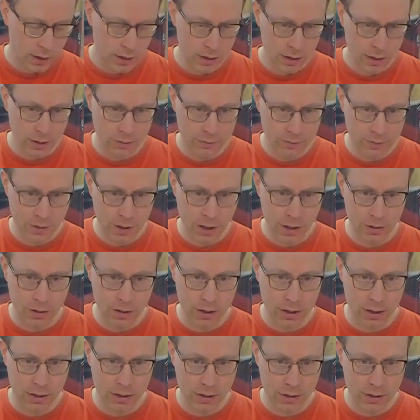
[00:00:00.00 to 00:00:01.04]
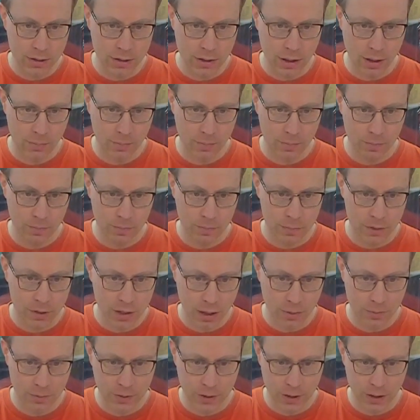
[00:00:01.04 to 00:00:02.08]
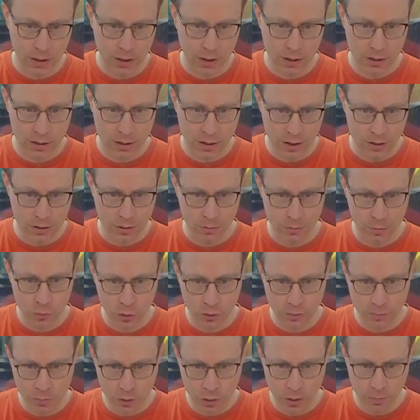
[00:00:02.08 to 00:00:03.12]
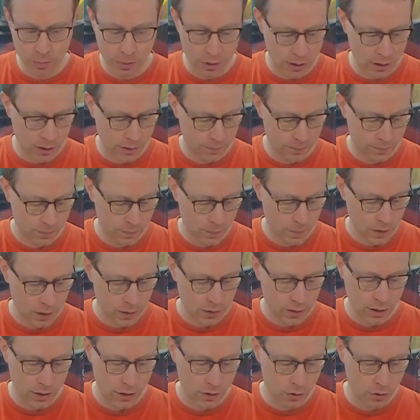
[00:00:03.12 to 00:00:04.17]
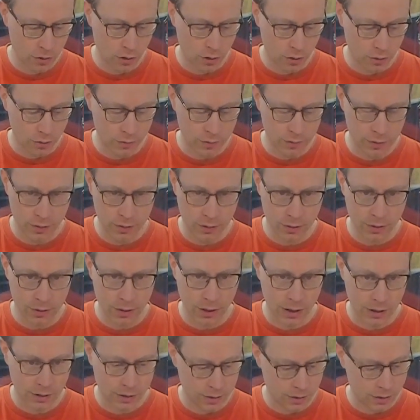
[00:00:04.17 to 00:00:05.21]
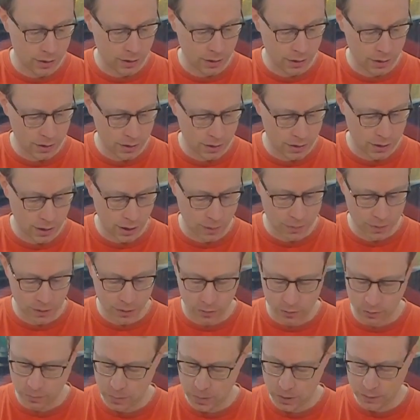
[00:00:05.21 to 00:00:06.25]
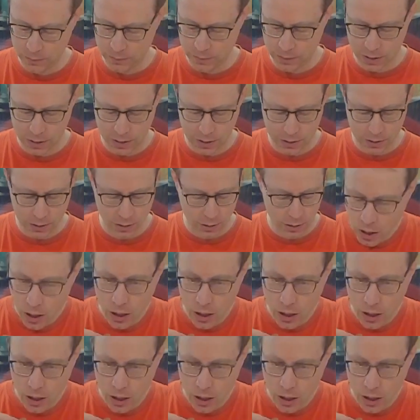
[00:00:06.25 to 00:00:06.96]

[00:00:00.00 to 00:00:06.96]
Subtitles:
If there is something it doesn't move properly, then you know that there is something to be fixed.